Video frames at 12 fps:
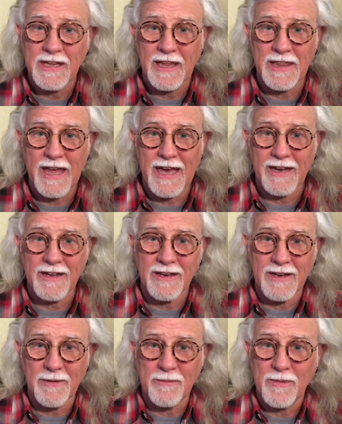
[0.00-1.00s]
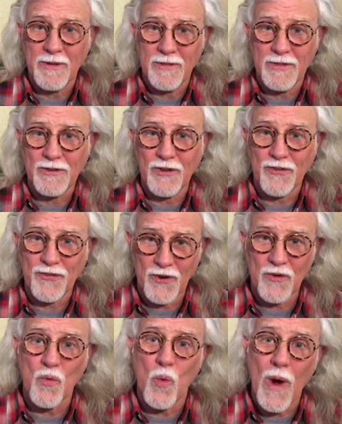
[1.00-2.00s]
that there's a
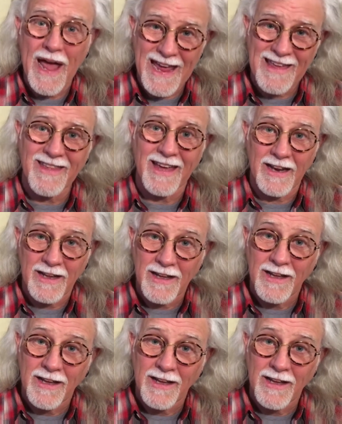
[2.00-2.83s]
certain way that